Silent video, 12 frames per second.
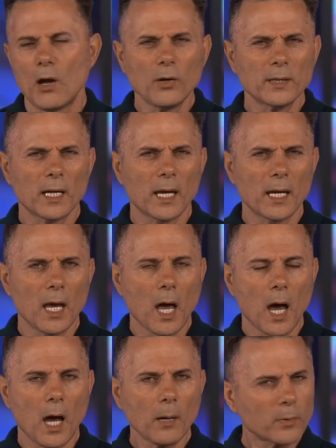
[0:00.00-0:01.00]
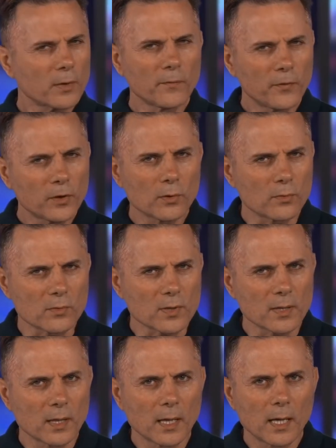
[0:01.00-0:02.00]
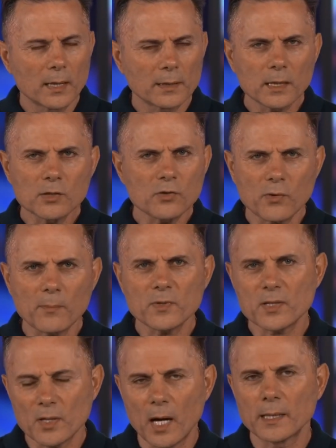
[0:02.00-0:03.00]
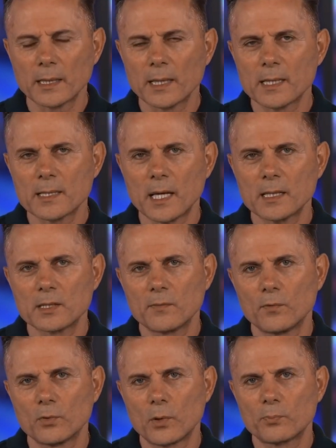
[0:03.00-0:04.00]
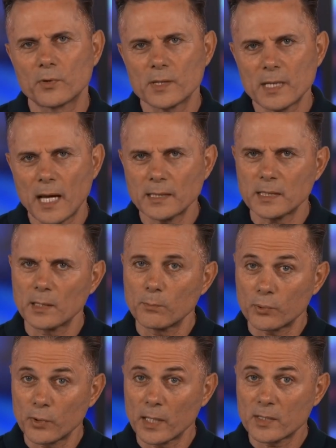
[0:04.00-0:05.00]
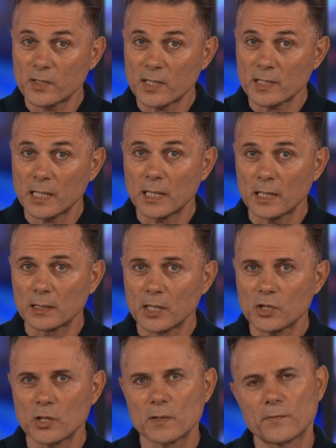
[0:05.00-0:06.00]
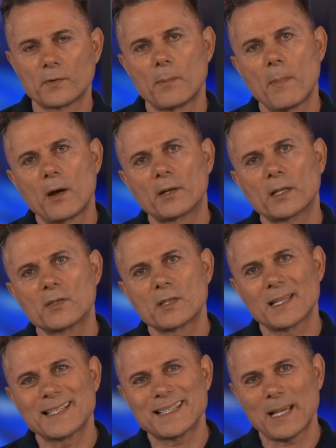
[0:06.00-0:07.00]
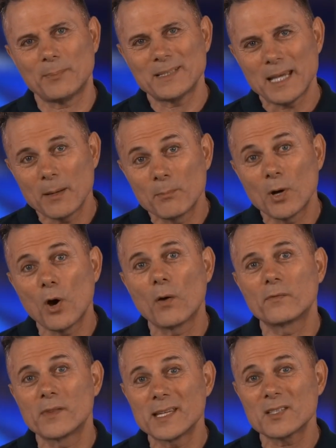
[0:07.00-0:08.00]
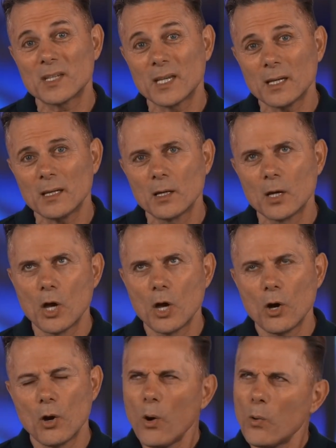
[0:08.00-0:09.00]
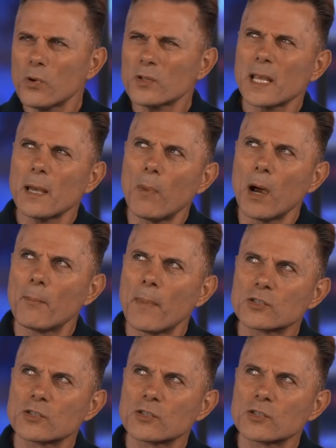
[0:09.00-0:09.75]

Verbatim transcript: Okay, I'm confused. Didn't Trump sign an executive order protecting pre existing conditions for Americans in September of this year? Or was that my